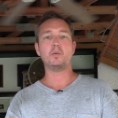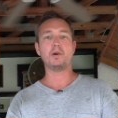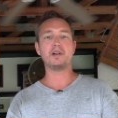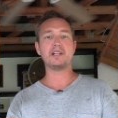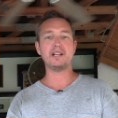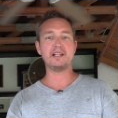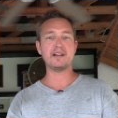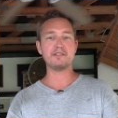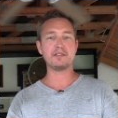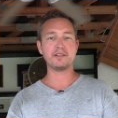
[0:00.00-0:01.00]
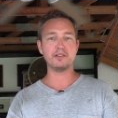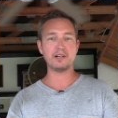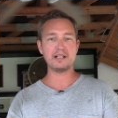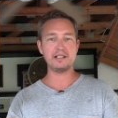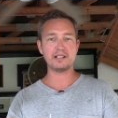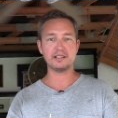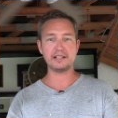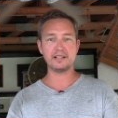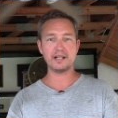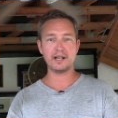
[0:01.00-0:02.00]
We're getting everything ready,
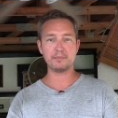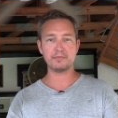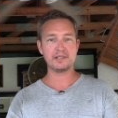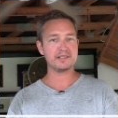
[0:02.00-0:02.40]
cleaning up,